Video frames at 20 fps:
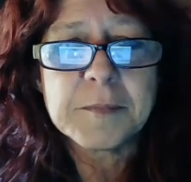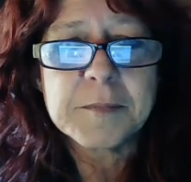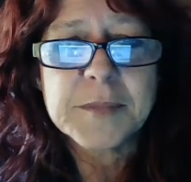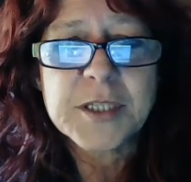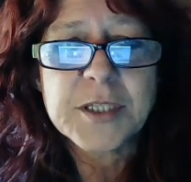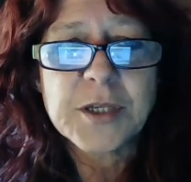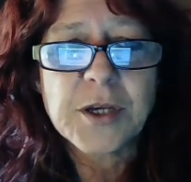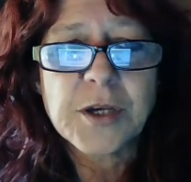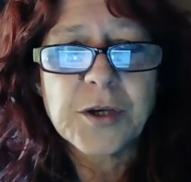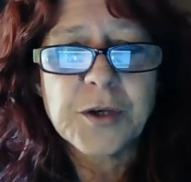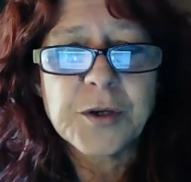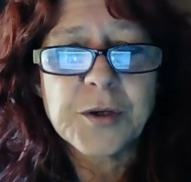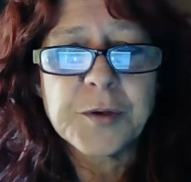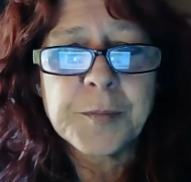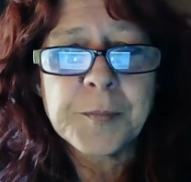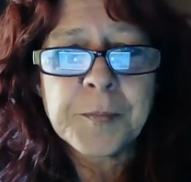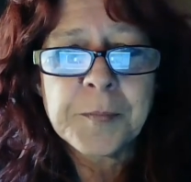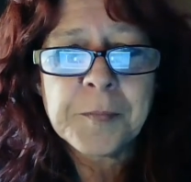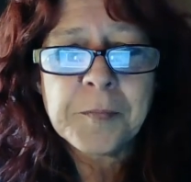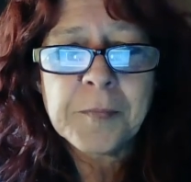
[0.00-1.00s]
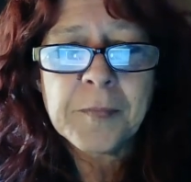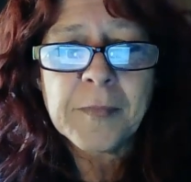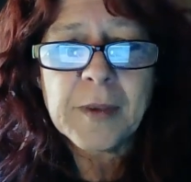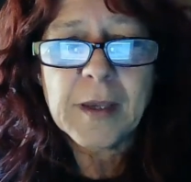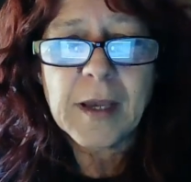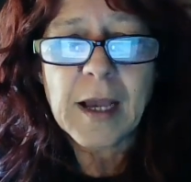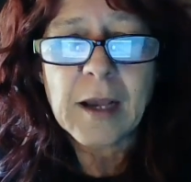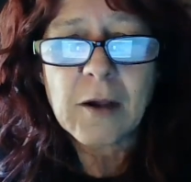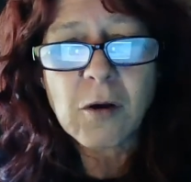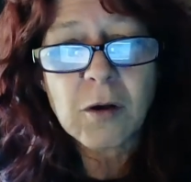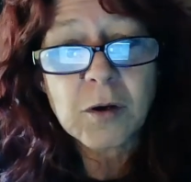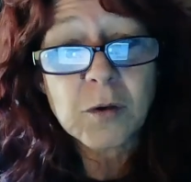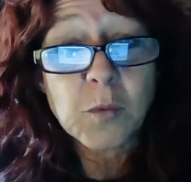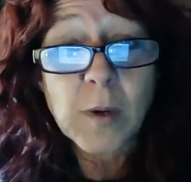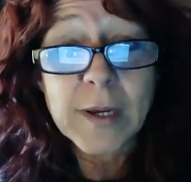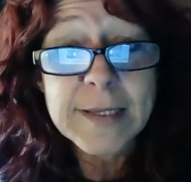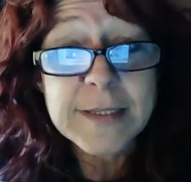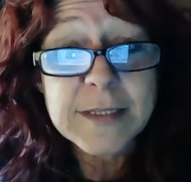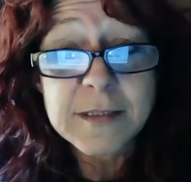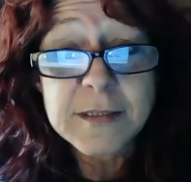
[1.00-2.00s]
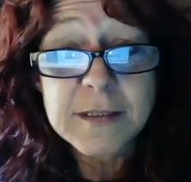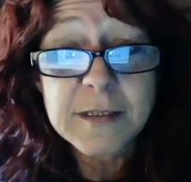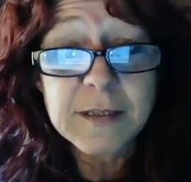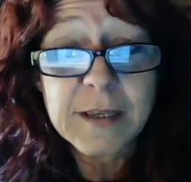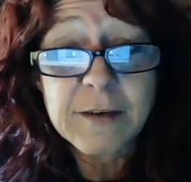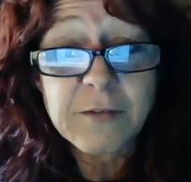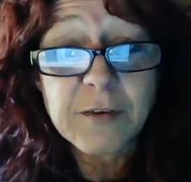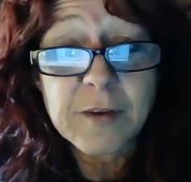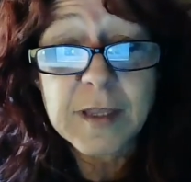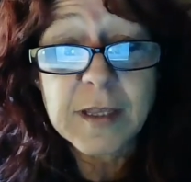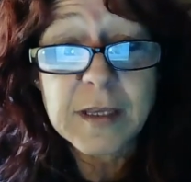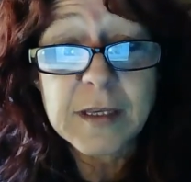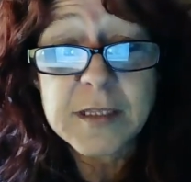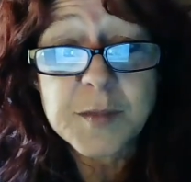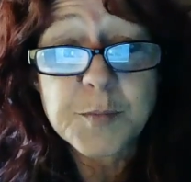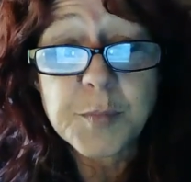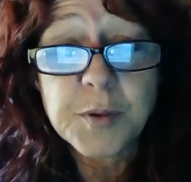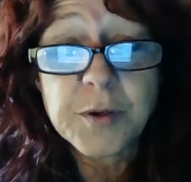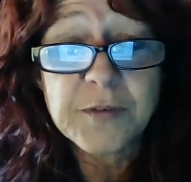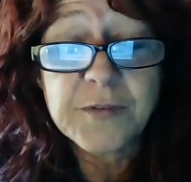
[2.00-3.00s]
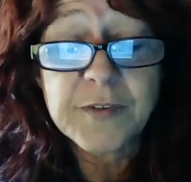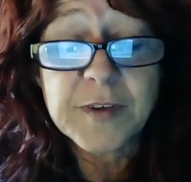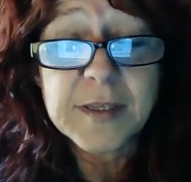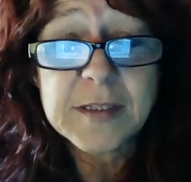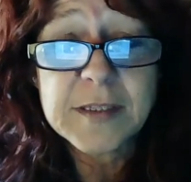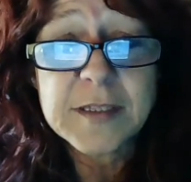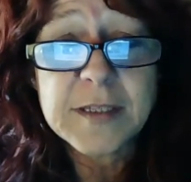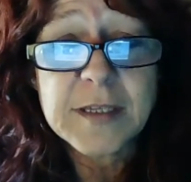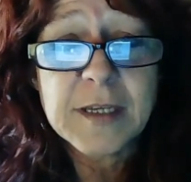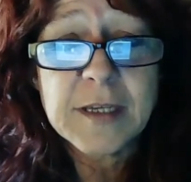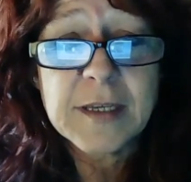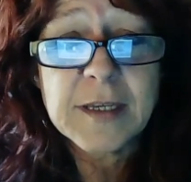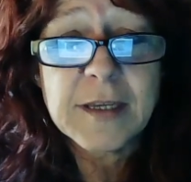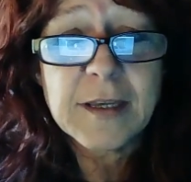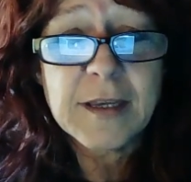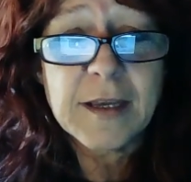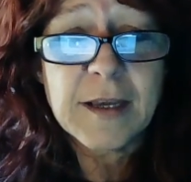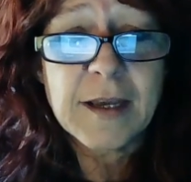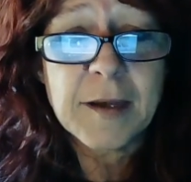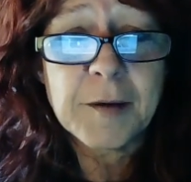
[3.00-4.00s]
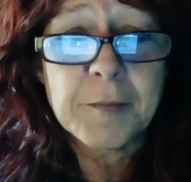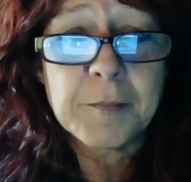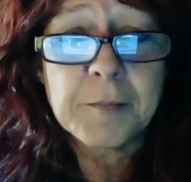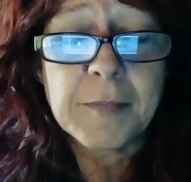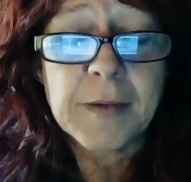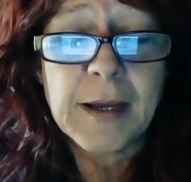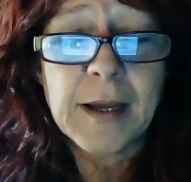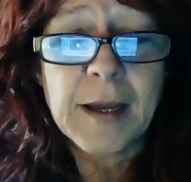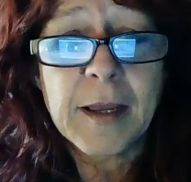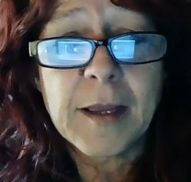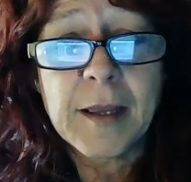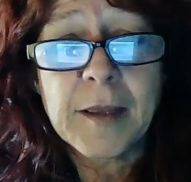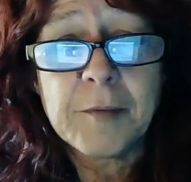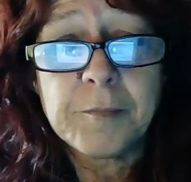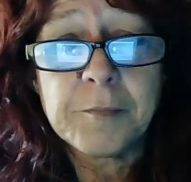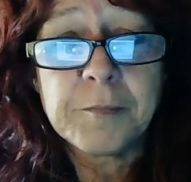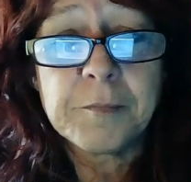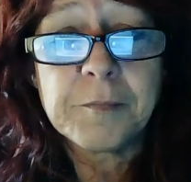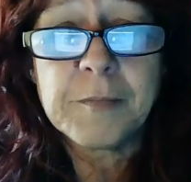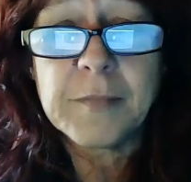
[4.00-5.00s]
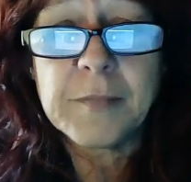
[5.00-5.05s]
So I can't wait until everything is perfect. I'm